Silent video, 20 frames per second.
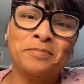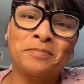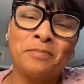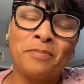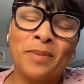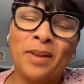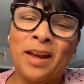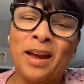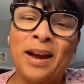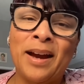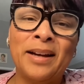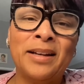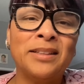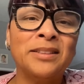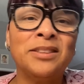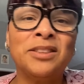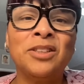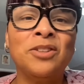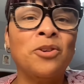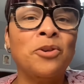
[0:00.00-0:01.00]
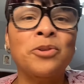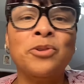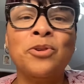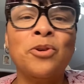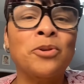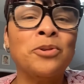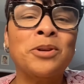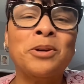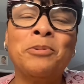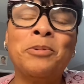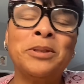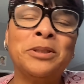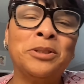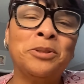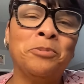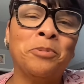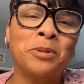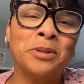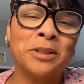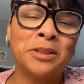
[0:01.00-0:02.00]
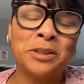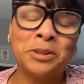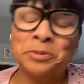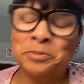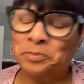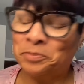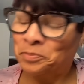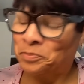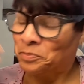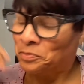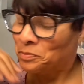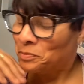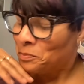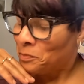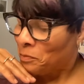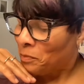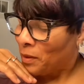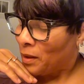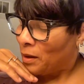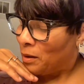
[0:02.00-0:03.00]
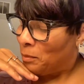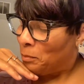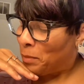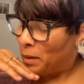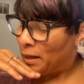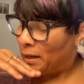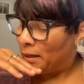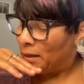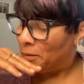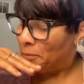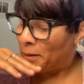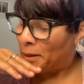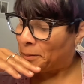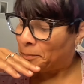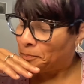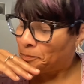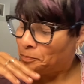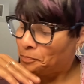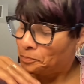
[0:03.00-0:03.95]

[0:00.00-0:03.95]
Okay, cuz you don't you don't know what you want to do. But anyway.